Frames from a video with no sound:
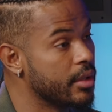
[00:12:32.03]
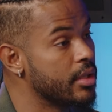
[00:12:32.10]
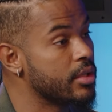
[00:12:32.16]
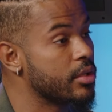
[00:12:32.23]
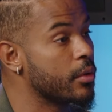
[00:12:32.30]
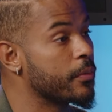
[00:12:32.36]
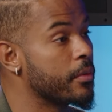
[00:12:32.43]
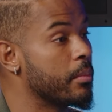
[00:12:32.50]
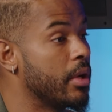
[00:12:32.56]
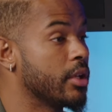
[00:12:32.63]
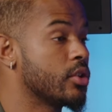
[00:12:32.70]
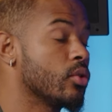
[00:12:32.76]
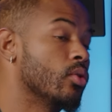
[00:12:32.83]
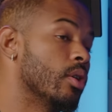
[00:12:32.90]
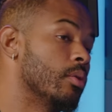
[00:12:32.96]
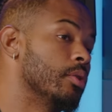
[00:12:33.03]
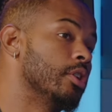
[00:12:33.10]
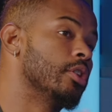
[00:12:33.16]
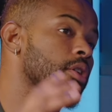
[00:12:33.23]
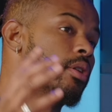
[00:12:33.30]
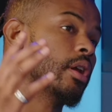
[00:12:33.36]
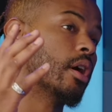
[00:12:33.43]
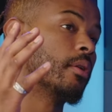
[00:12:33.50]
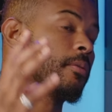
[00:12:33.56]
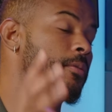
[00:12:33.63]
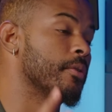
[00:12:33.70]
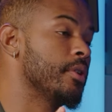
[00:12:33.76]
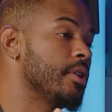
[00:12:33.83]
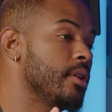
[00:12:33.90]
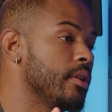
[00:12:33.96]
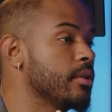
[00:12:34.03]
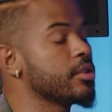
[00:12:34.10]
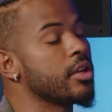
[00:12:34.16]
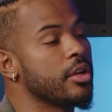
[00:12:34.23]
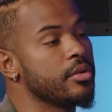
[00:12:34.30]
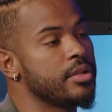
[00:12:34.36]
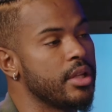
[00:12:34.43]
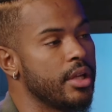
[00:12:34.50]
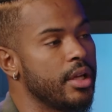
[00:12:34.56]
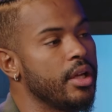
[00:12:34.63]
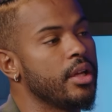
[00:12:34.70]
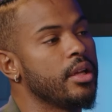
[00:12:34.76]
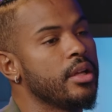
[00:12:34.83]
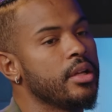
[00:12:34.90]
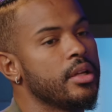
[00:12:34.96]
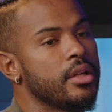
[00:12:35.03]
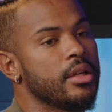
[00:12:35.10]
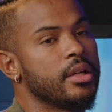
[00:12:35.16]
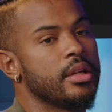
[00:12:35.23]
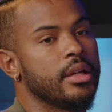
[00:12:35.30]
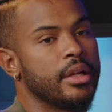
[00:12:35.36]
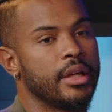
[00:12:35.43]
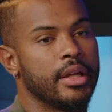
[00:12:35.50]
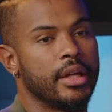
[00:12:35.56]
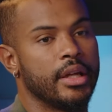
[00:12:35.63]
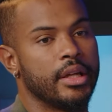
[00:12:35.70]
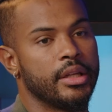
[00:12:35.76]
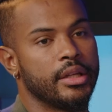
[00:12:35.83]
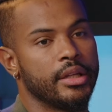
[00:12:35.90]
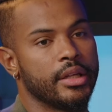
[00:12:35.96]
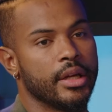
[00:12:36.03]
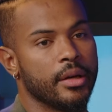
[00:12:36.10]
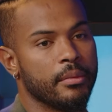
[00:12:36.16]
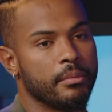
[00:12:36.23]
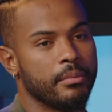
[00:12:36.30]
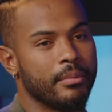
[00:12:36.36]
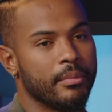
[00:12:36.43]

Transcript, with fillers: So for my tour, I want to do like three shows there, and um,